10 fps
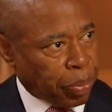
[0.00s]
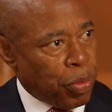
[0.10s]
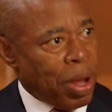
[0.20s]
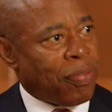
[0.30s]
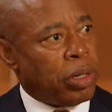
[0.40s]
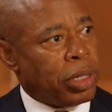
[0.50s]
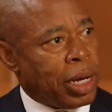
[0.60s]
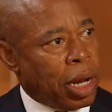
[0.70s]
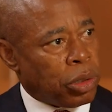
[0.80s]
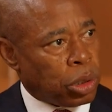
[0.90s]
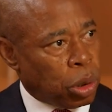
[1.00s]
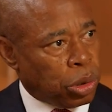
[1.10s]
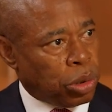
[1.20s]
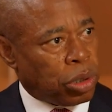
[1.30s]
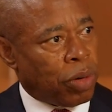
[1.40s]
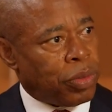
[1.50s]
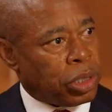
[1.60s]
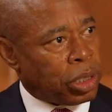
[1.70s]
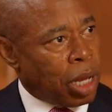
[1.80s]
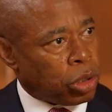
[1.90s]
We have to look at our social
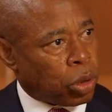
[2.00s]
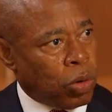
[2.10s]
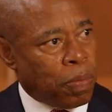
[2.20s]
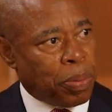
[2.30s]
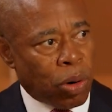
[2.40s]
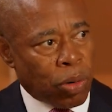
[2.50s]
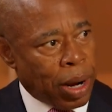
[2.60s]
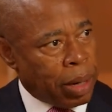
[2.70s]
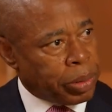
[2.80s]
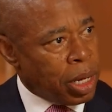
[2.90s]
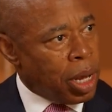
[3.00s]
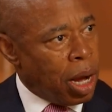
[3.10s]
services, our school programs,